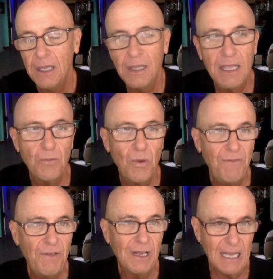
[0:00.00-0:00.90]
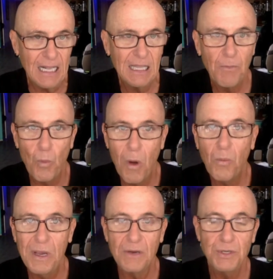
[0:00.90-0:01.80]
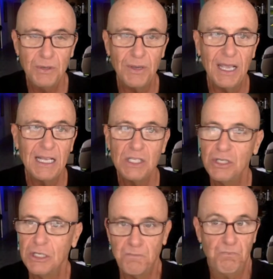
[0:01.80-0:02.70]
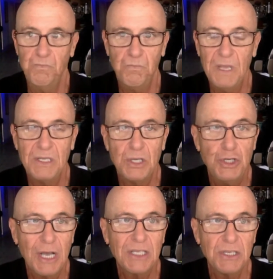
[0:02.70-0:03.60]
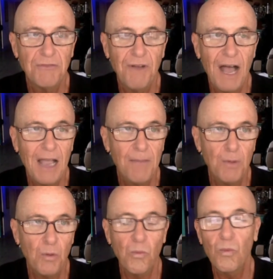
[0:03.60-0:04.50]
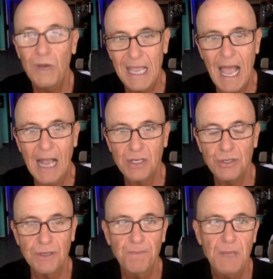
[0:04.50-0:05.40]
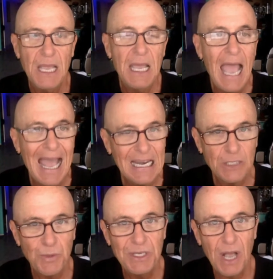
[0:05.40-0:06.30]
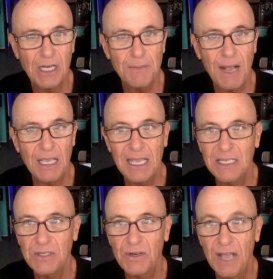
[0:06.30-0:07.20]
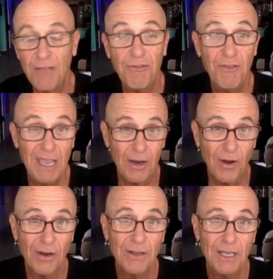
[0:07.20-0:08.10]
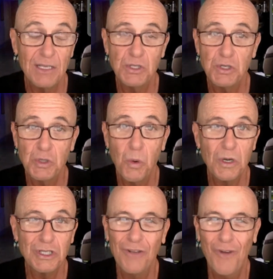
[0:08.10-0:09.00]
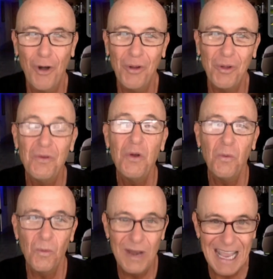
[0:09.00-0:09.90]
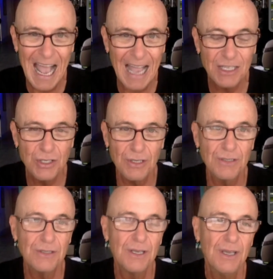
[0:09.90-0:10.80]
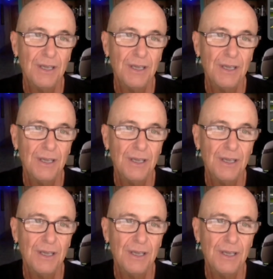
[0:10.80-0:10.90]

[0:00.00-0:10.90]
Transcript: then we feel like that what we are doing is just it's a justifiable reaction. And as we talked about yesterday, fear is the source of all reactions.